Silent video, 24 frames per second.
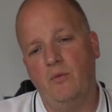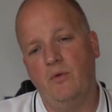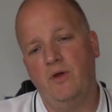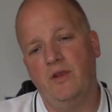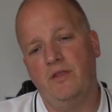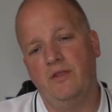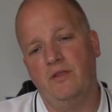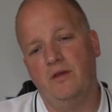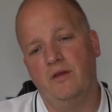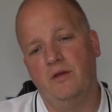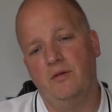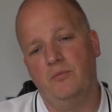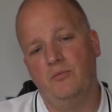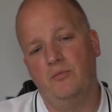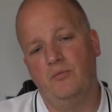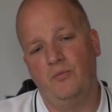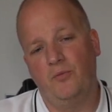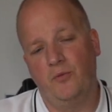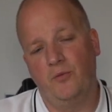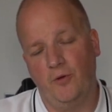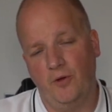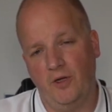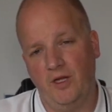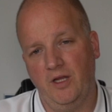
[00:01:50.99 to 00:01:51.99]
with
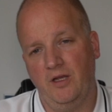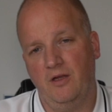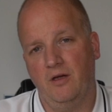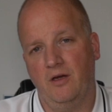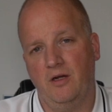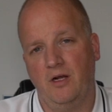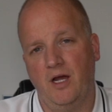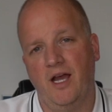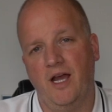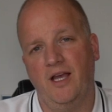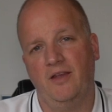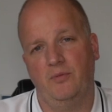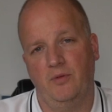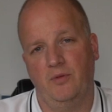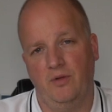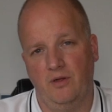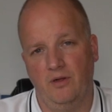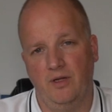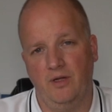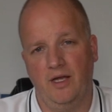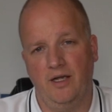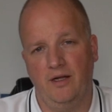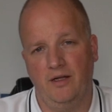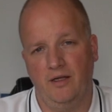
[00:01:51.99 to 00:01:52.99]
pretty good
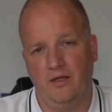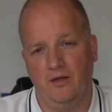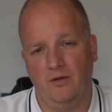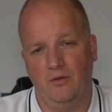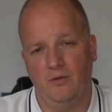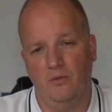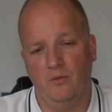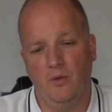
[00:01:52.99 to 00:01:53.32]
hospital lighting,